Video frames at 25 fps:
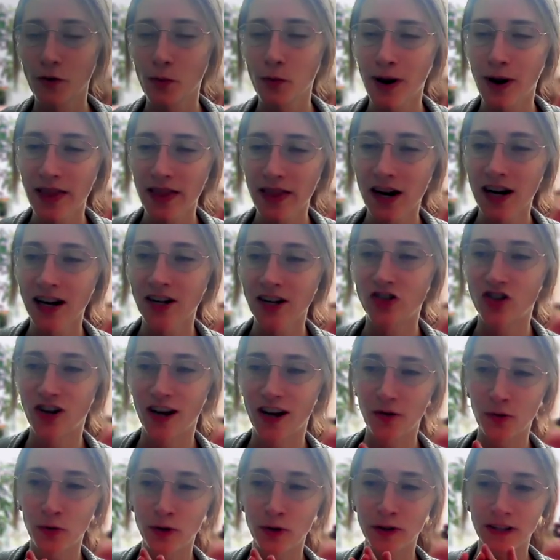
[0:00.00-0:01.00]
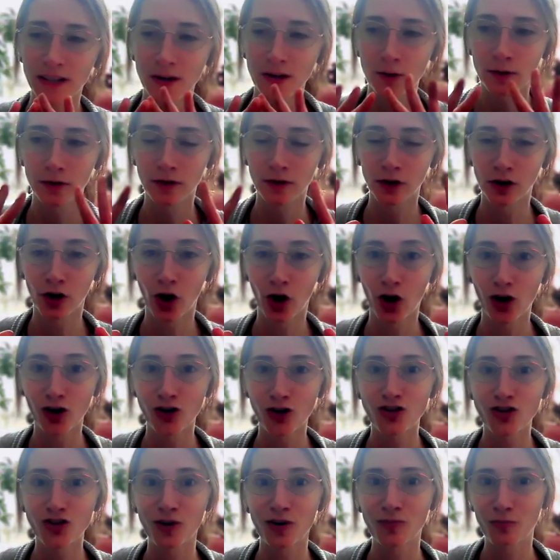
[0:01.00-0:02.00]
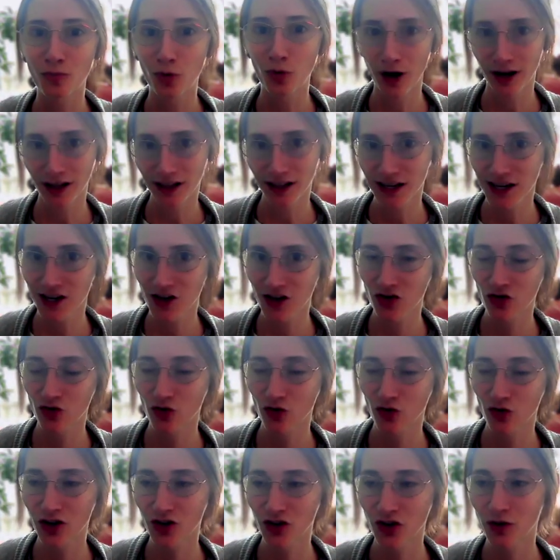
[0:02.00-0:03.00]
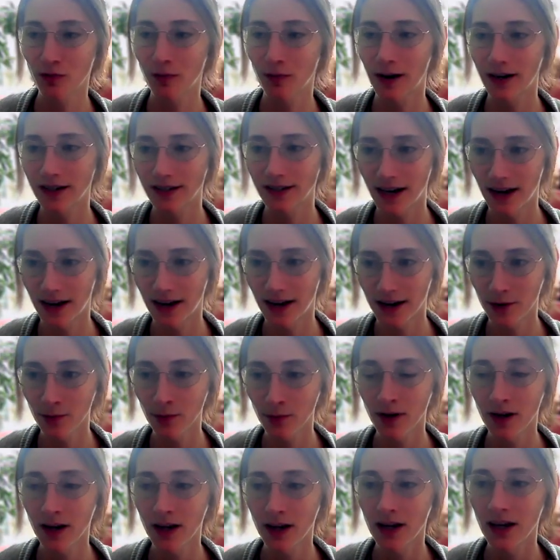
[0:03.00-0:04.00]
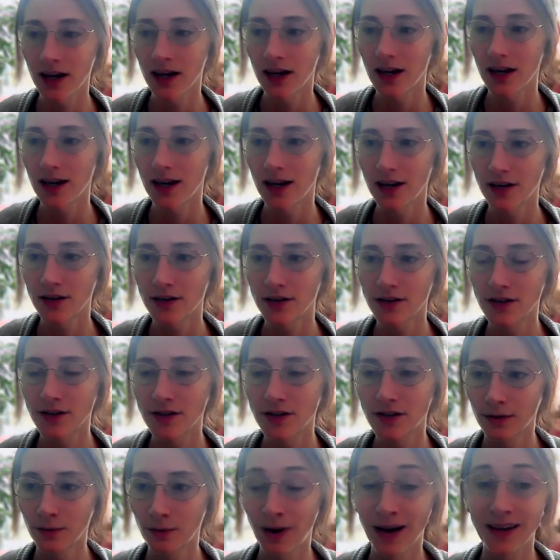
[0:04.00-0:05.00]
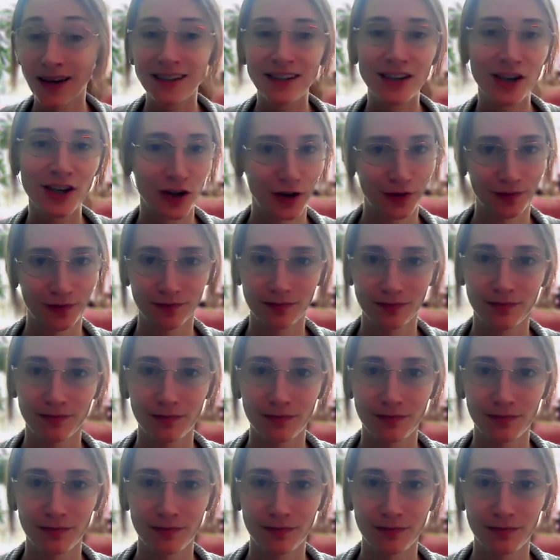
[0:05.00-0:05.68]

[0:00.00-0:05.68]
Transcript: the way that I generally large umbrella structure my time is by year.